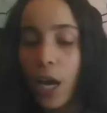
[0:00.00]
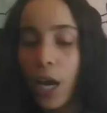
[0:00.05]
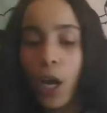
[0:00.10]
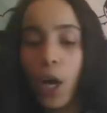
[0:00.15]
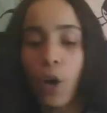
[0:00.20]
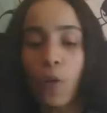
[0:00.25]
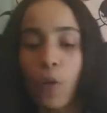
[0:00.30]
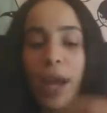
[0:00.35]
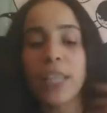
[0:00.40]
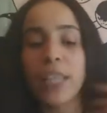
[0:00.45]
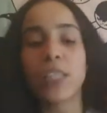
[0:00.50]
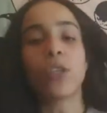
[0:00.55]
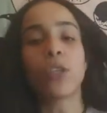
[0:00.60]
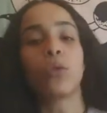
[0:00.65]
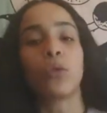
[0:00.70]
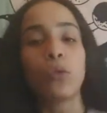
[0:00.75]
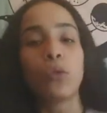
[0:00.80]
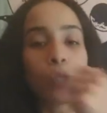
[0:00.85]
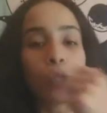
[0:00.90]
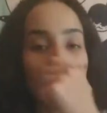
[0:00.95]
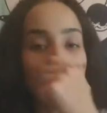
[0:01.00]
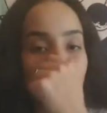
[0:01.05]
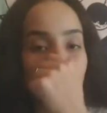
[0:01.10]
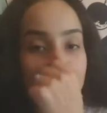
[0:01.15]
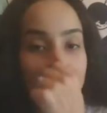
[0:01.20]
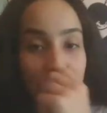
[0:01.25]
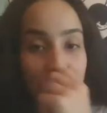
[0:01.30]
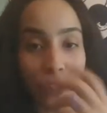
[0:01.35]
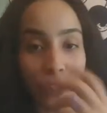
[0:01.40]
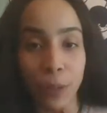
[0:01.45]
All right, so do some
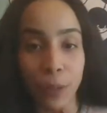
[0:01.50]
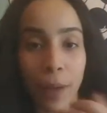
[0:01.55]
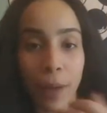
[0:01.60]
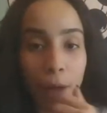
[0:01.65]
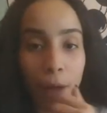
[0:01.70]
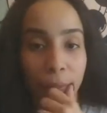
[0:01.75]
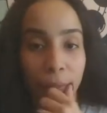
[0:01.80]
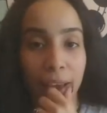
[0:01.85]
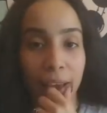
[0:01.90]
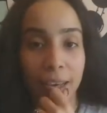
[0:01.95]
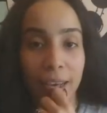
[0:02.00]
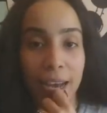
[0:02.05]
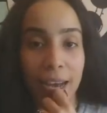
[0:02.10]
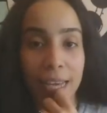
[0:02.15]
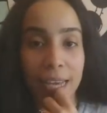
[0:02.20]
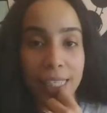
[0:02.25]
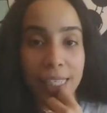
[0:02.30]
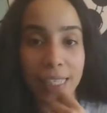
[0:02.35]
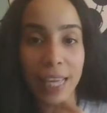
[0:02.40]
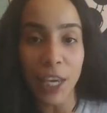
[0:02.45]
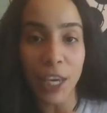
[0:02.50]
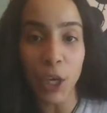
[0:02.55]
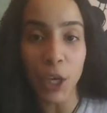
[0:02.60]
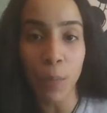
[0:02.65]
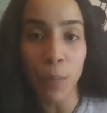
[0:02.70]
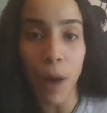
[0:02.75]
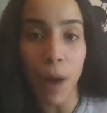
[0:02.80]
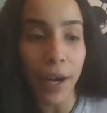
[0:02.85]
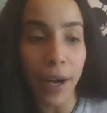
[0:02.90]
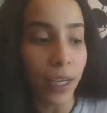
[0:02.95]
research about that, guys. Thank you,
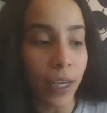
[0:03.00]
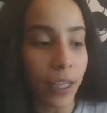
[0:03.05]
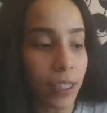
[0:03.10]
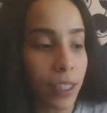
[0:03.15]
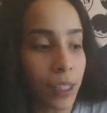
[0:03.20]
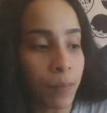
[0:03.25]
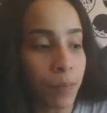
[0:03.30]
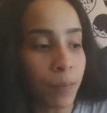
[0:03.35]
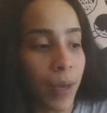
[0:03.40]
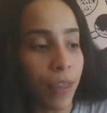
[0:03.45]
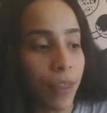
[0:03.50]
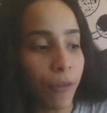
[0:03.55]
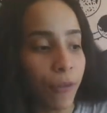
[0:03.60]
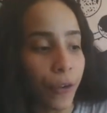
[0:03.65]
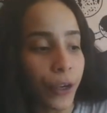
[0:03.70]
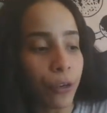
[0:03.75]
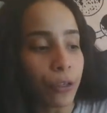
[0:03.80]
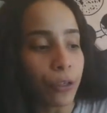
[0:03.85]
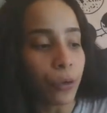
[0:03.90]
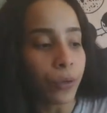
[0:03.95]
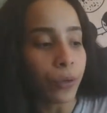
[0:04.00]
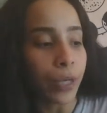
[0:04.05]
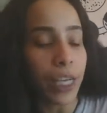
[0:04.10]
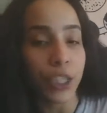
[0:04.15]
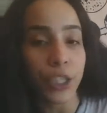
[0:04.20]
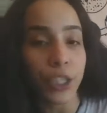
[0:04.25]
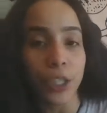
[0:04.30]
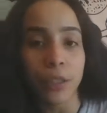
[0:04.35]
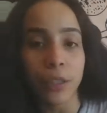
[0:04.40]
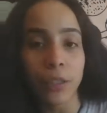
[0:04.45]
Monica Smith, for your
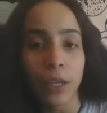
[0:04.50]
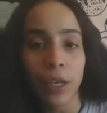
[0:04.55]
donation.